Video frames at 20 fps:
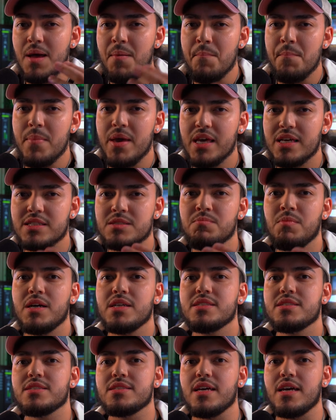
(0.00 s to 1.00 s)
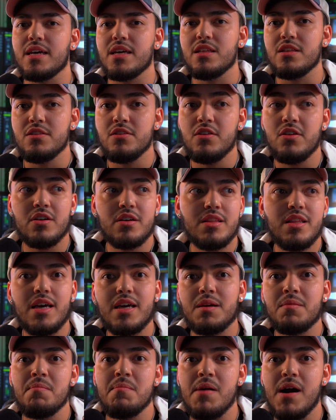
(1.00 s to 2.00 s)
that makes my site look
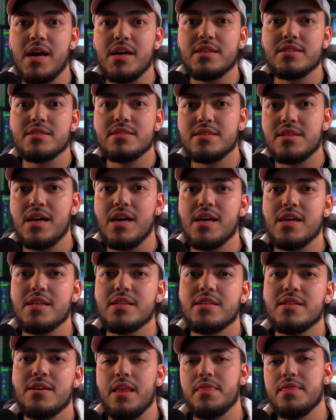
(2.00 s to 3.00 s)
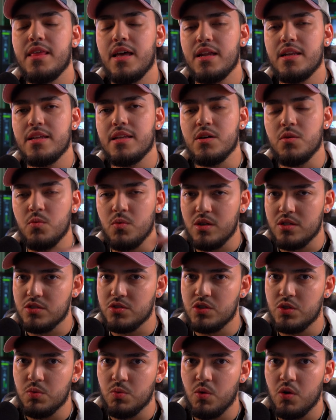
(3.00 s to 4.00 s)
like my site. And then it went to